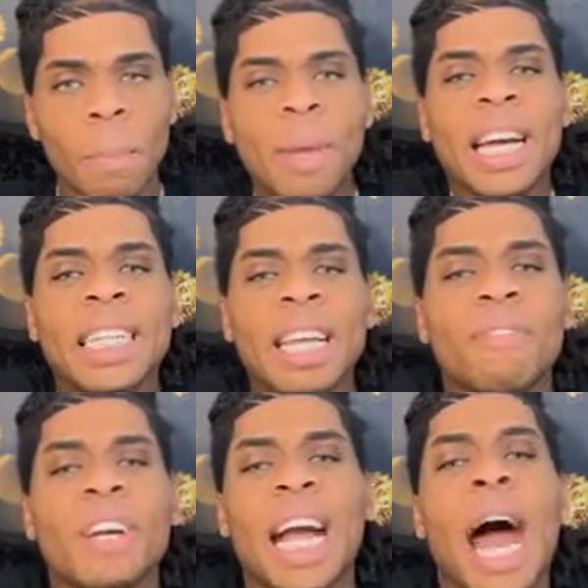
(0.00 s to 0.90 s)
Because
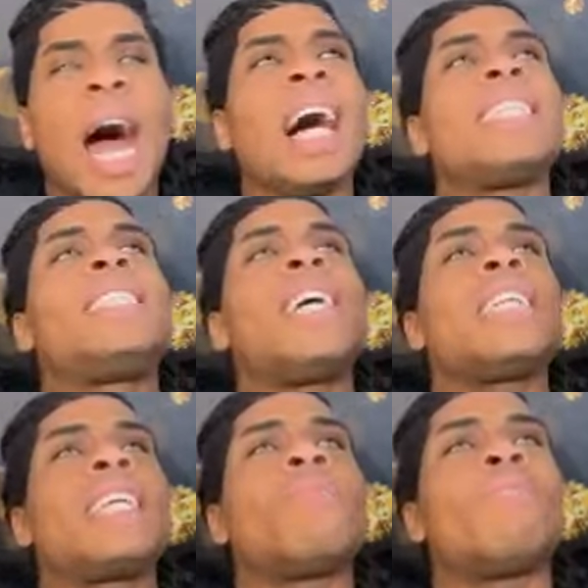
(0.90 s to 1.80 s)
if God
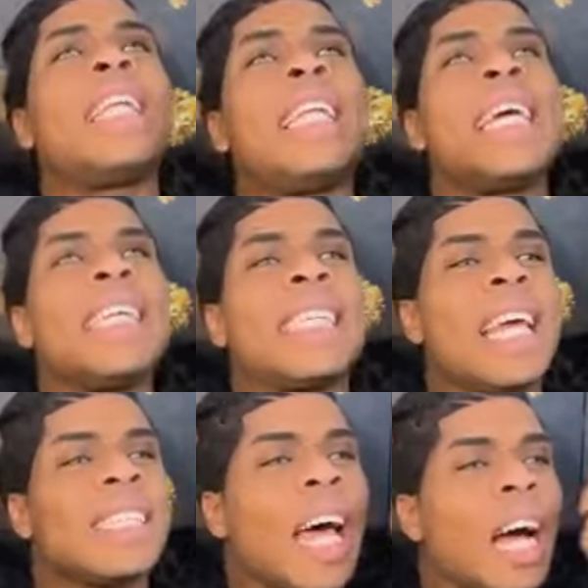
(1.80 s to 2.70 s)
doesn't release
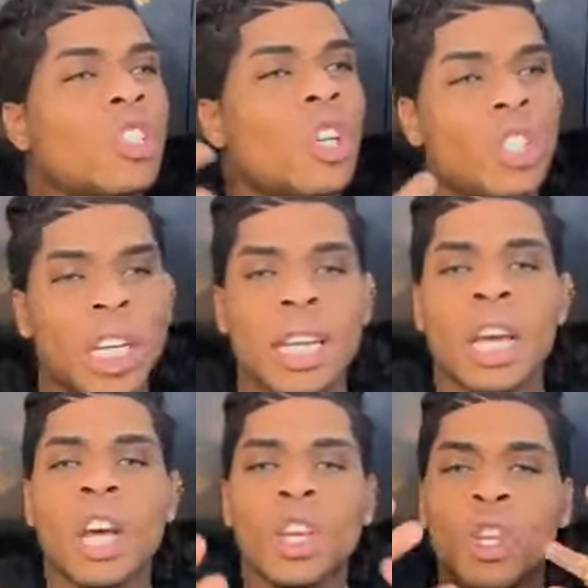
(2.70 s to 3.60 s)
his oxygen,
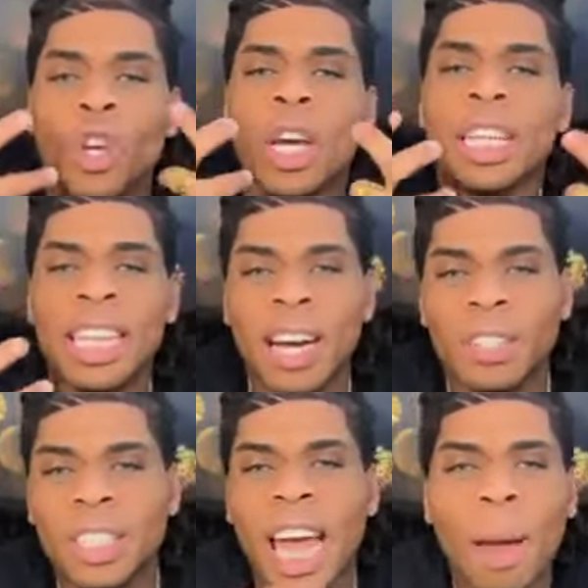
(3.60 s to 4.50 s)
you,
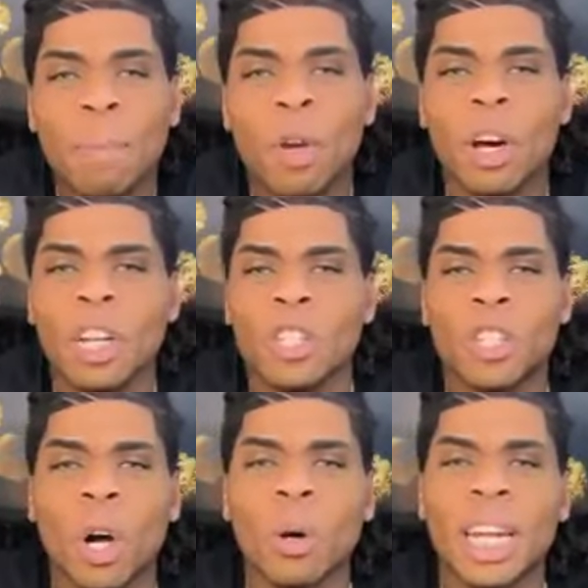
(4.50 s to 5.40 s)
they'll tap you on the
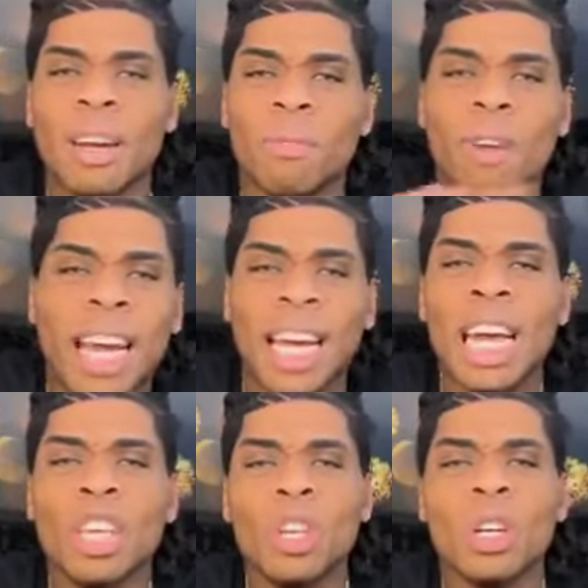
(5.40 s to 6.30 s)
shoulder and rest.
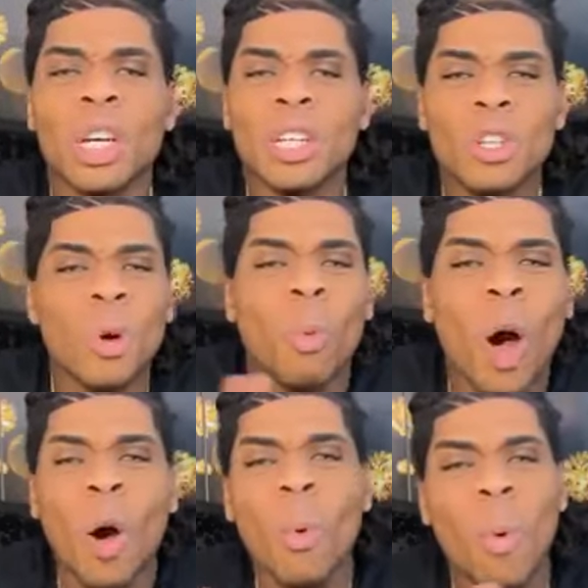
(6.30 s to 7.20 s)
You, you
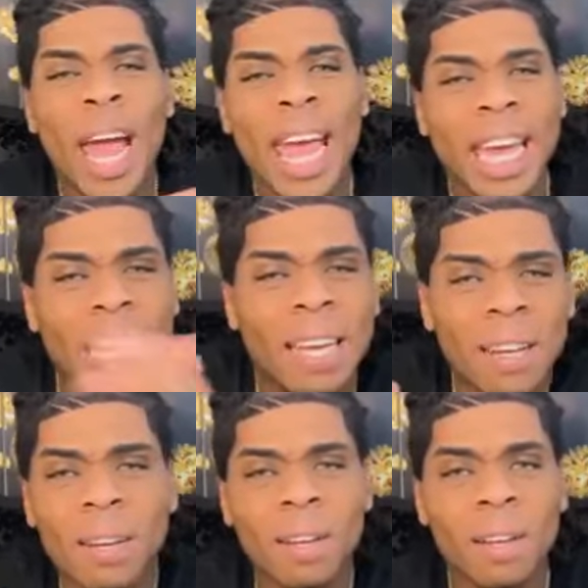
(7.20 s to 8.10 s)
won't wake.
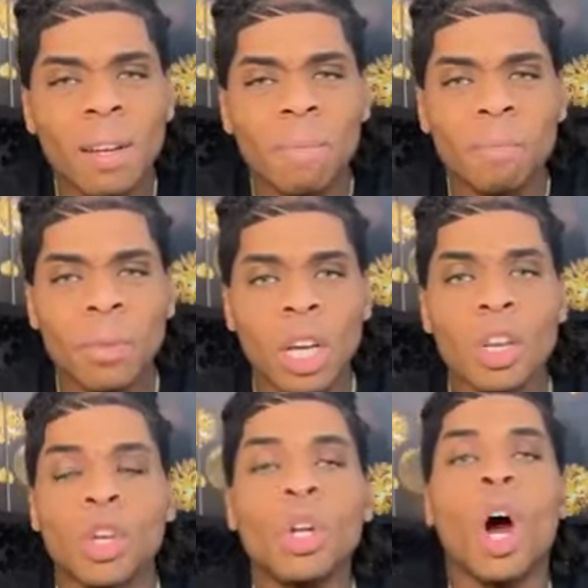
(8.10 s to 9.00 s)

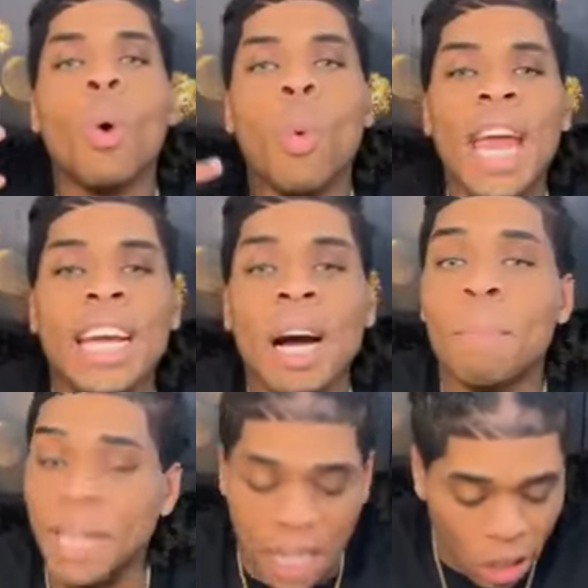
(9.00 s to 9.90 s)
You don't wake up
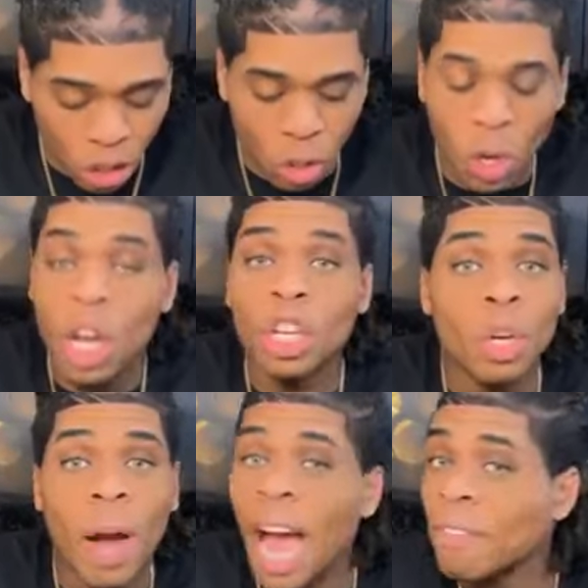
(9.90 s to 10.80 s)
because you,
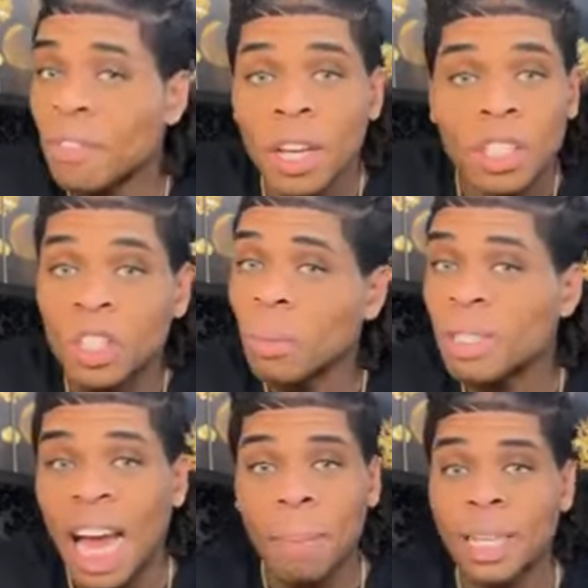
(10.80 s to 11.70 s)
you have some
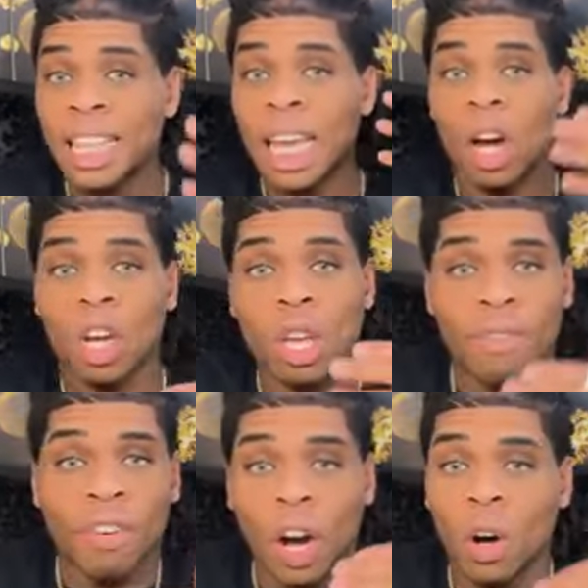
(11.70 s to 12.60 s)
type of thing on your
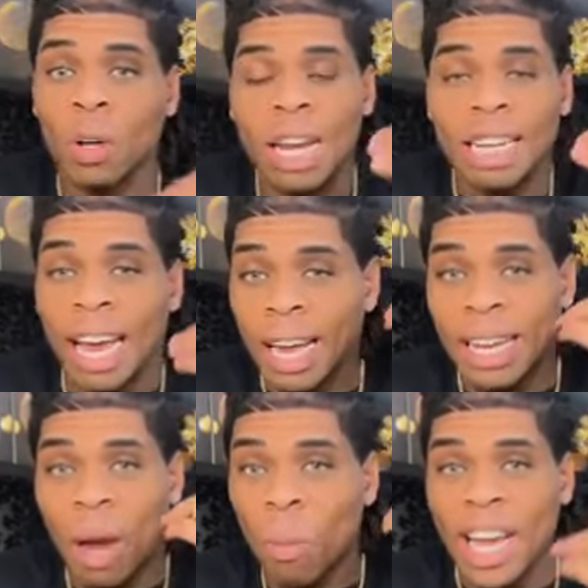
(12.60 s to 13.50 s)
phone that,
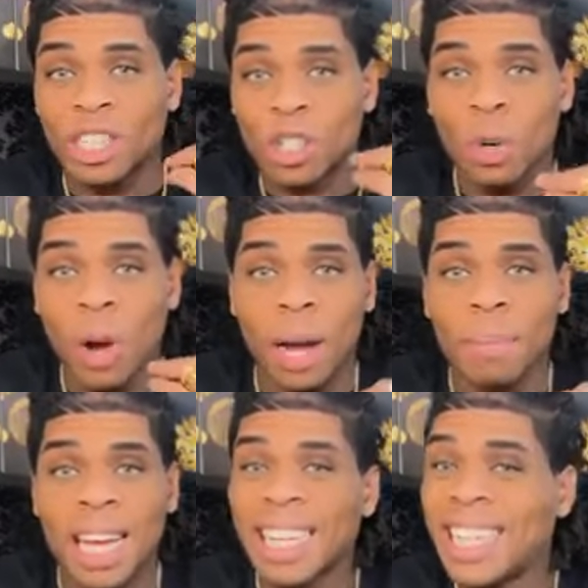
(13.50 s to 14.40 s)
that wakes you
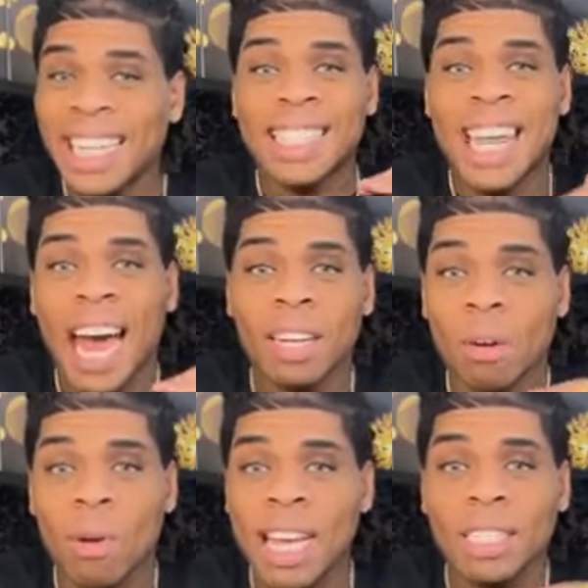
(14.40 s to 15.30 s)
up. That's not
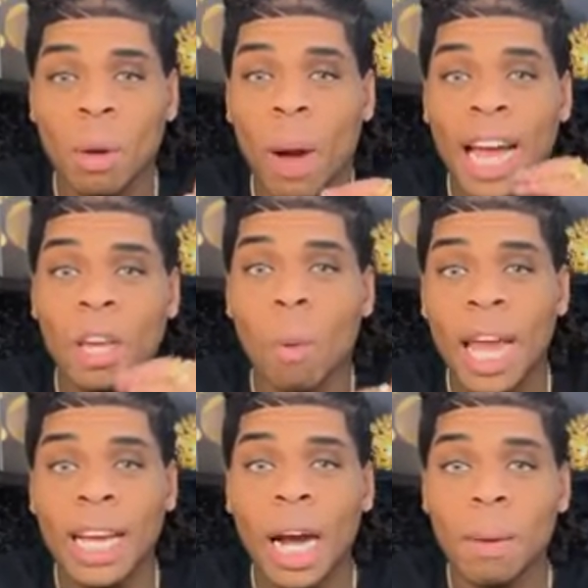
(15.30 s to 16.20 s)
the reason why you
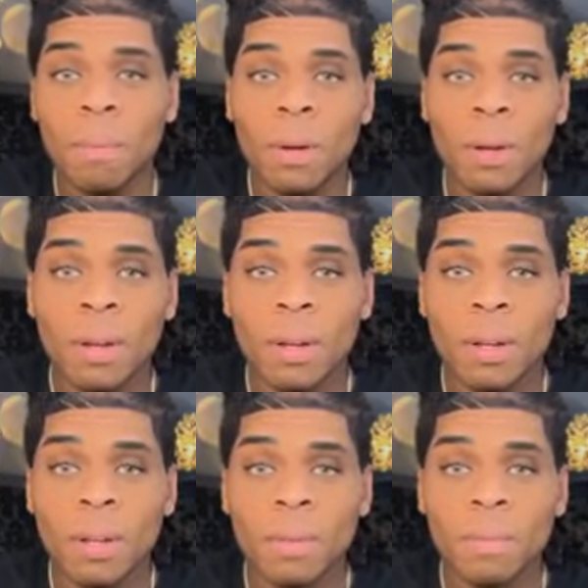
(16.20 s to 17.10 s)
wake up.
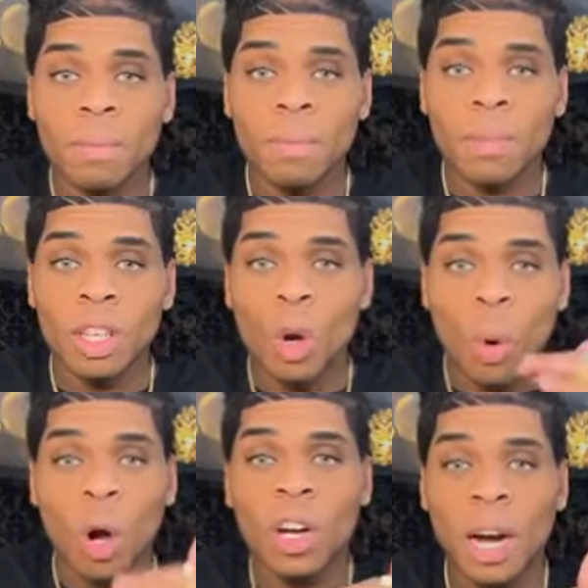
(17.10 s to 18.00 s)
You
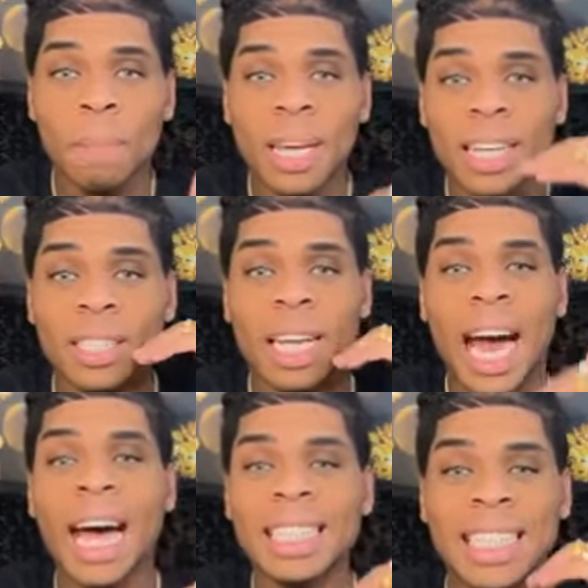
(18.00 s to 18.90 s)
woke up because
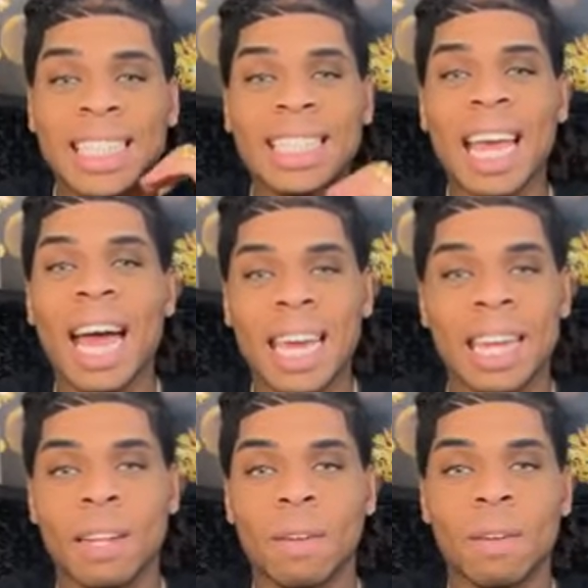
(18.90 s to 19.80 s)
God
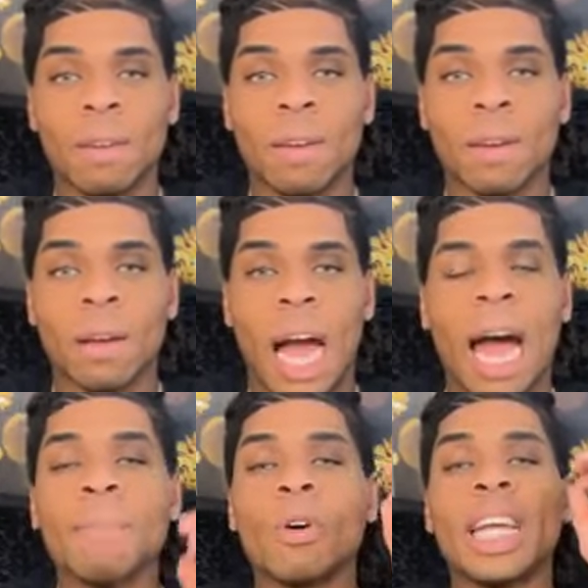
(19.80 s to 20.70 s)
decided,
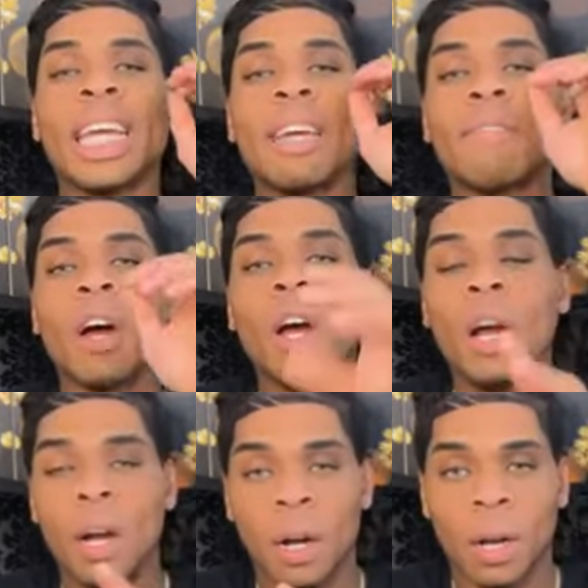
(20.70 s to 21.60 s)
I'm going to give
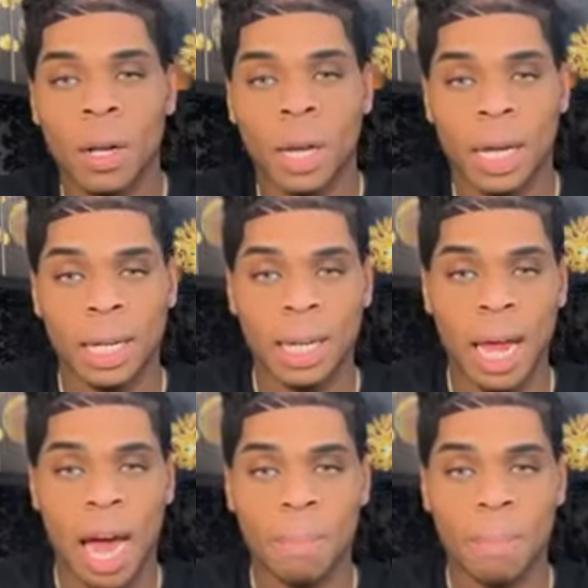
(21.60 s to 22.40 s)
her another